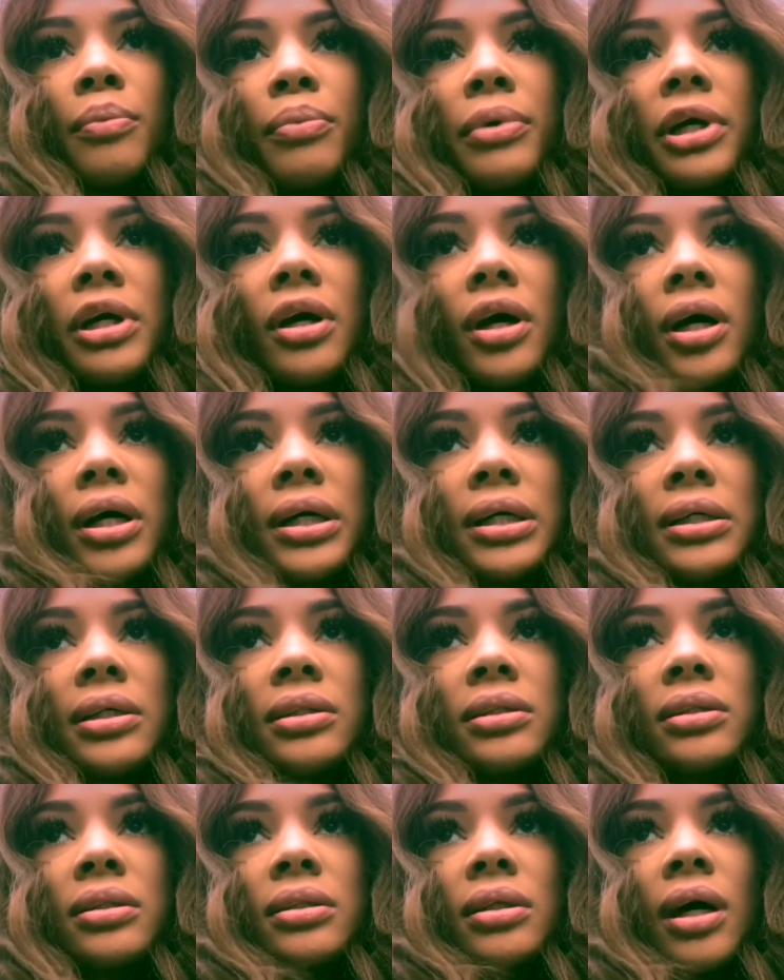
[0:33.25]

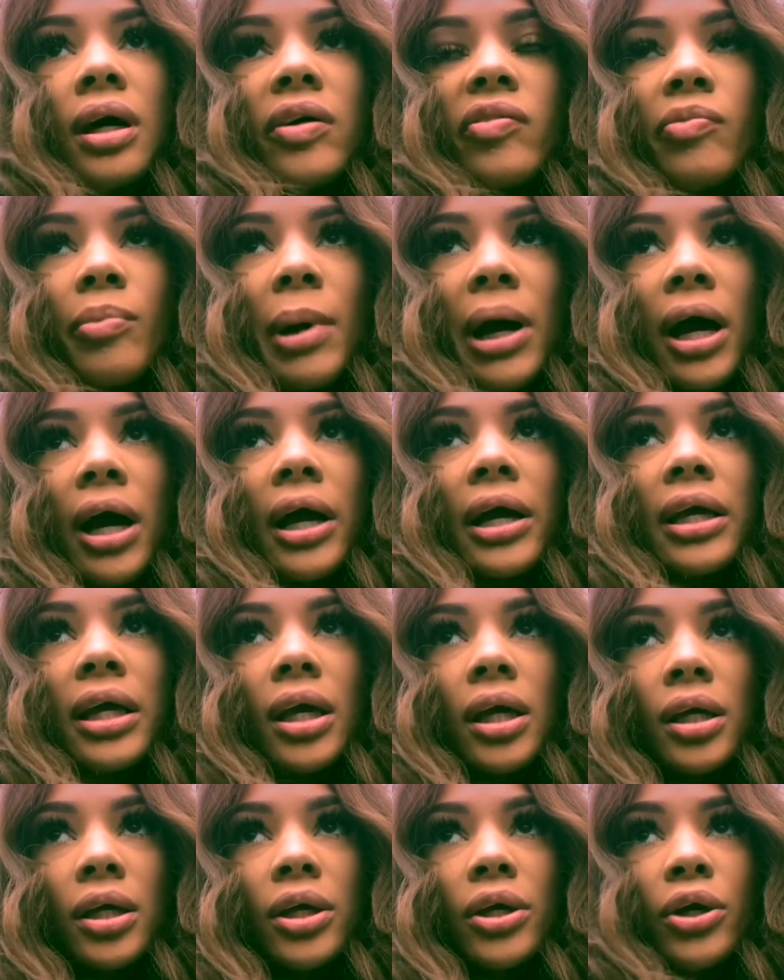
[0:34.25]
because of my
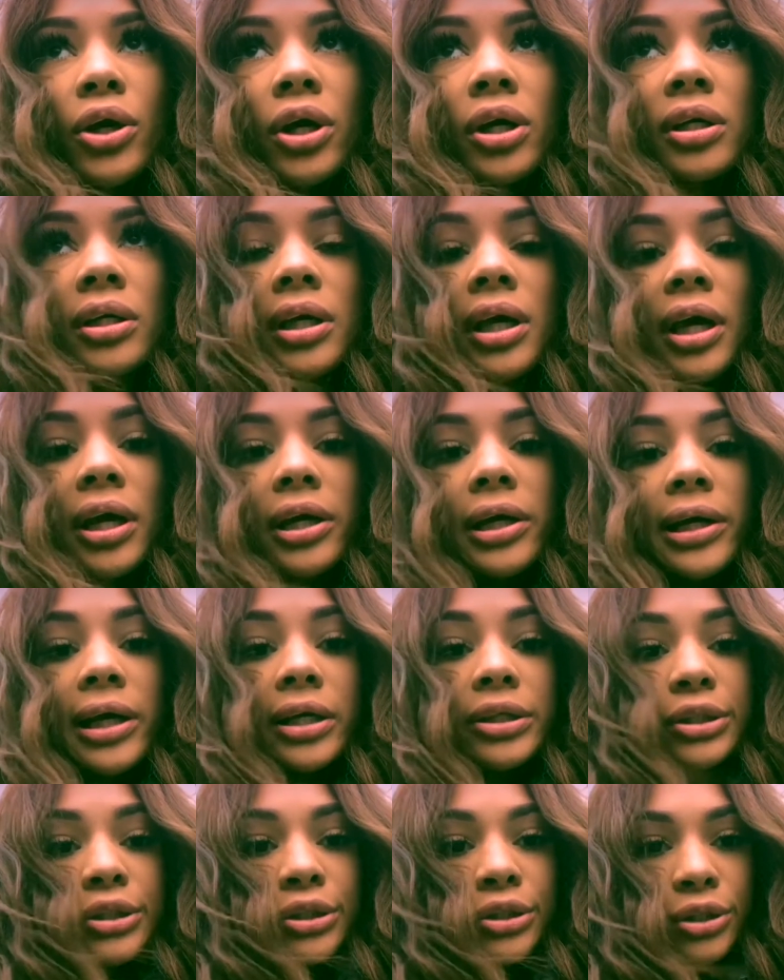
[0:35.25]
kinky curly hair
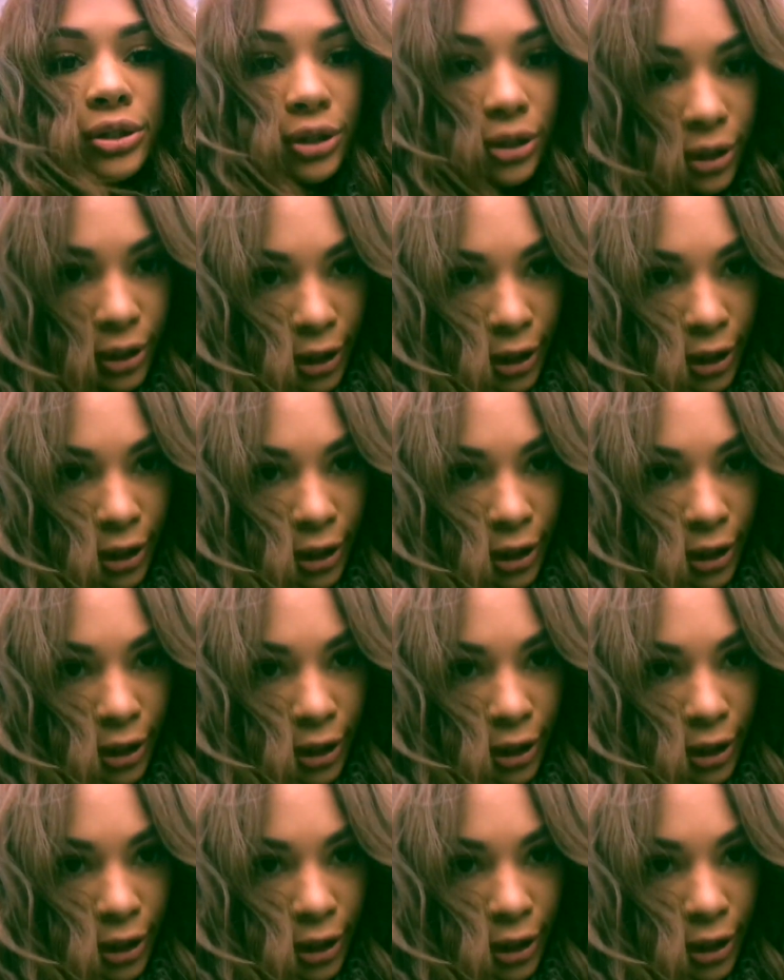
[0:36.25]
texture.